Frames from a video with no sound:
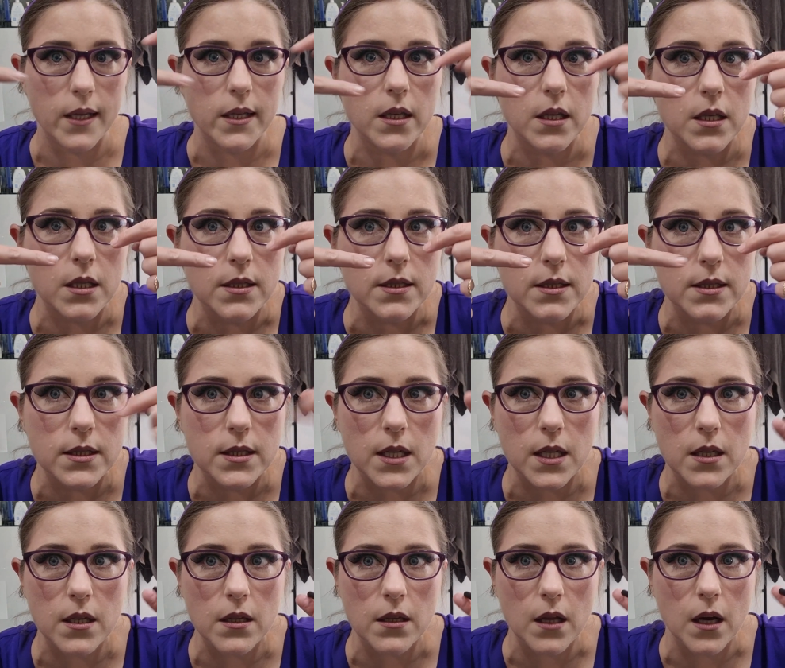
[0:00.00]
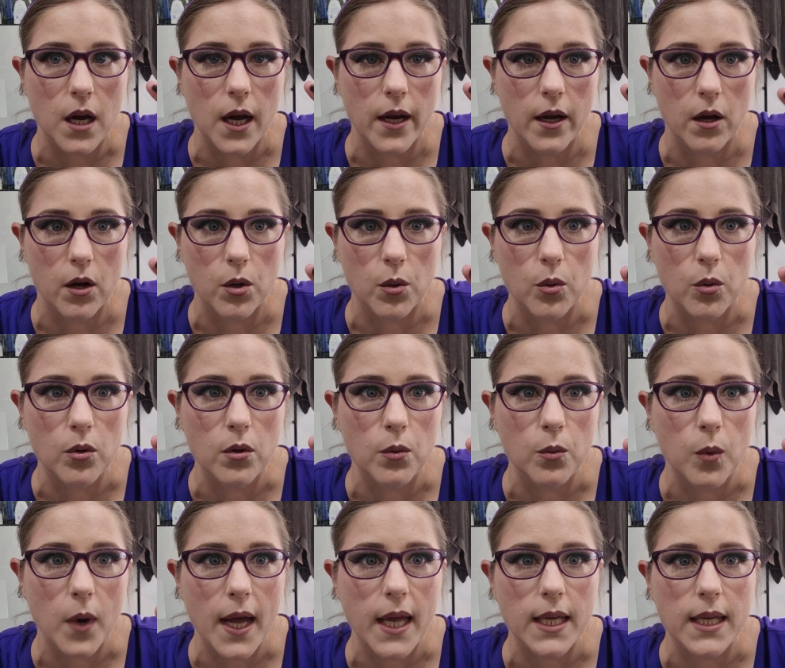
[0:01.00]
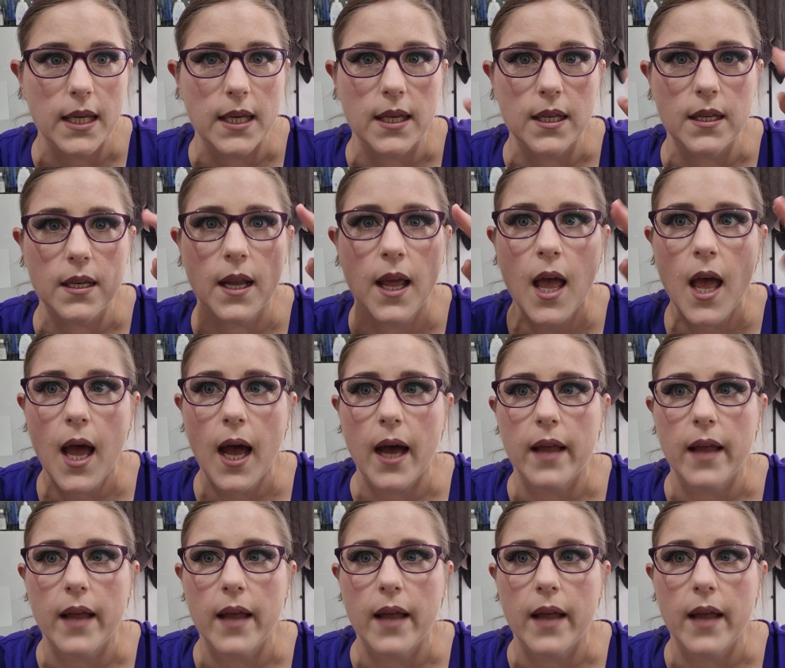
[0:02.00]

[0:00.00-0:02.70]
You can see the liner all the way in.